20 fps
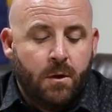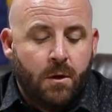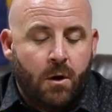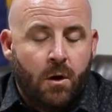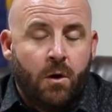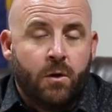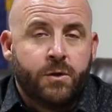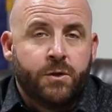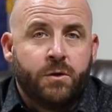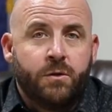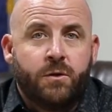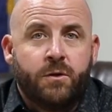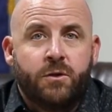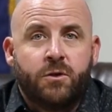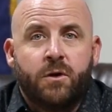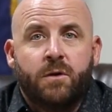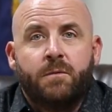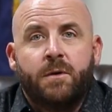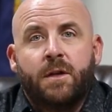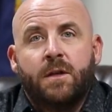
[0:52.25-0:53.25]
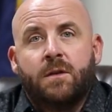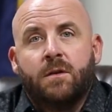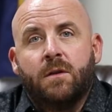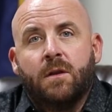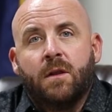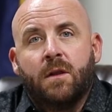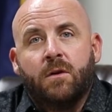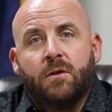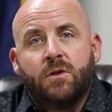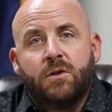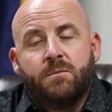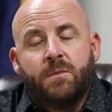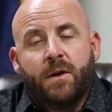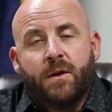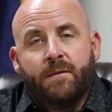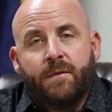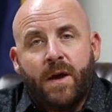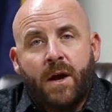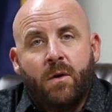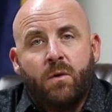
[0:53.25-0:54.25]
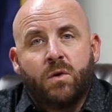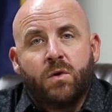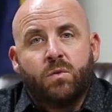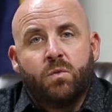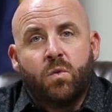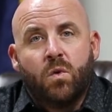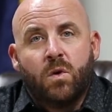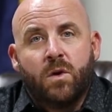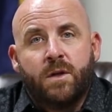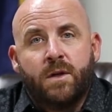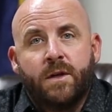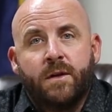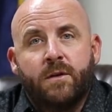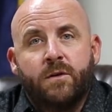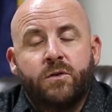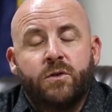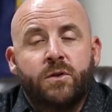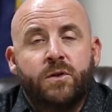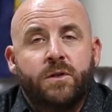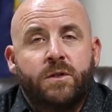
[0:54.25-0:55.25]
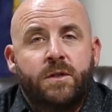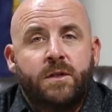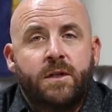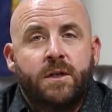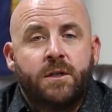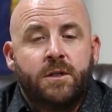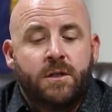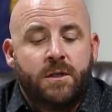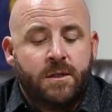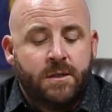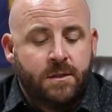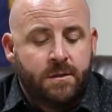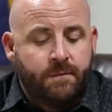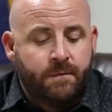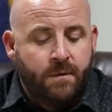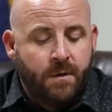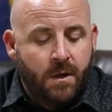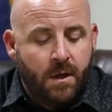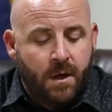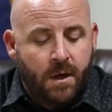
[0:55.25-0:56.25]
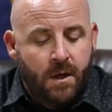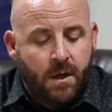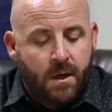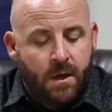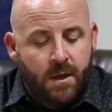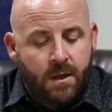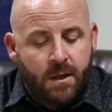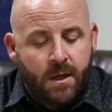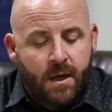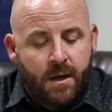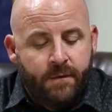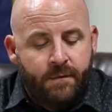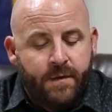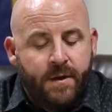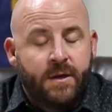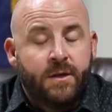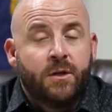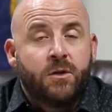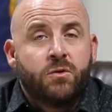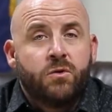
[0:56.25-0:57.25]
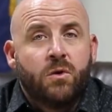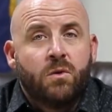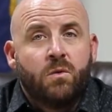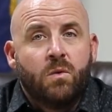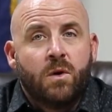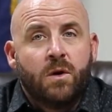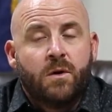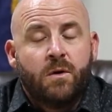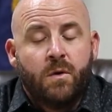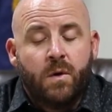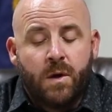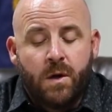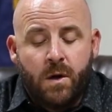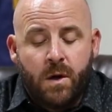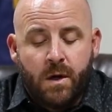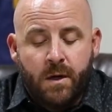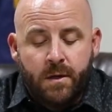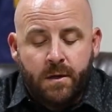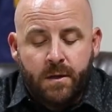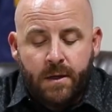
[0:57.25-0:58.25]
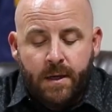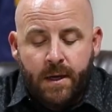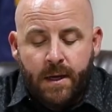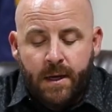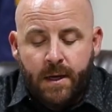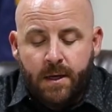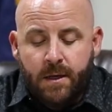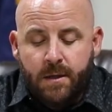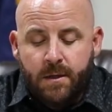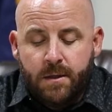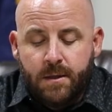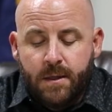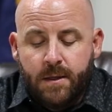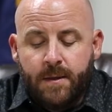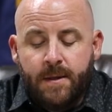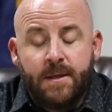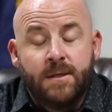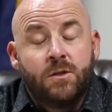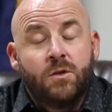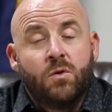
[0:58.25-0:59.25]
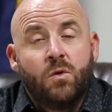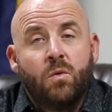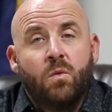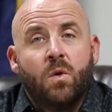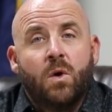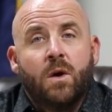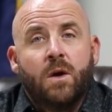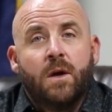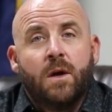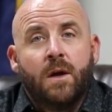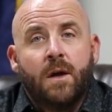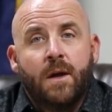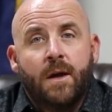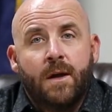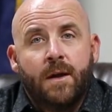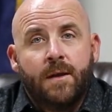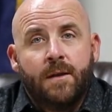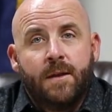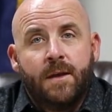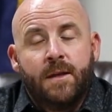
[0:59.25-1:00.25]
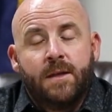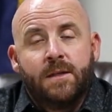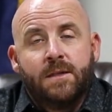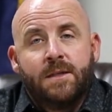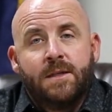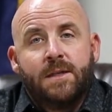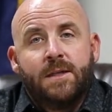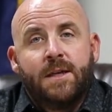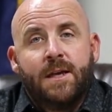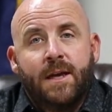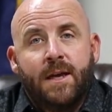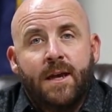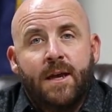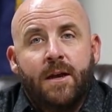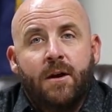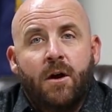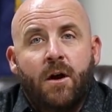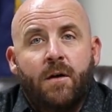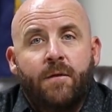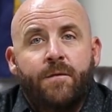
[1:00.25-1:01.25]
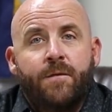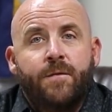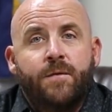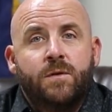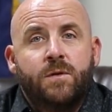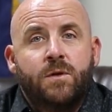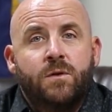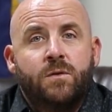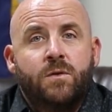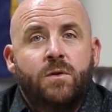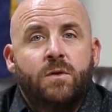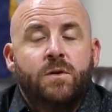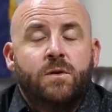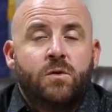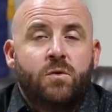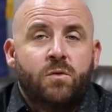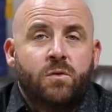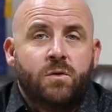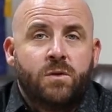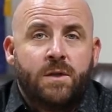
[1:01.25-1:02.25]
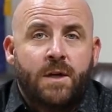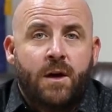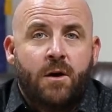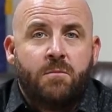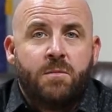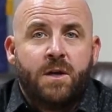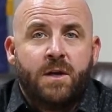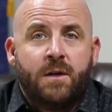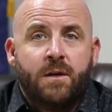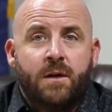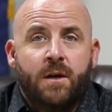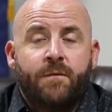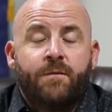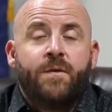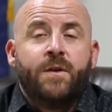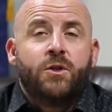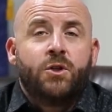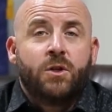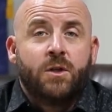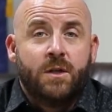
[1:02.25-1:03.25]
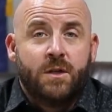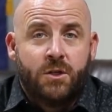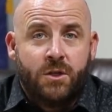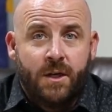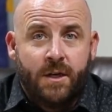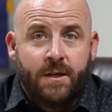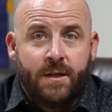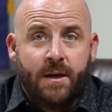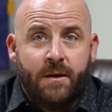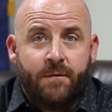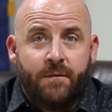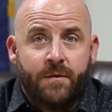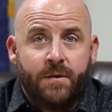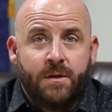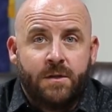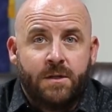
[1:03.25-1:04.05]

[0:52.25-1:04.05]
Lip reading: Also contributing to the large amount of hours worked in our jurisdiction is a lot of industrial work going on and the school work that is kicking off due to the schools now being officially shut down for the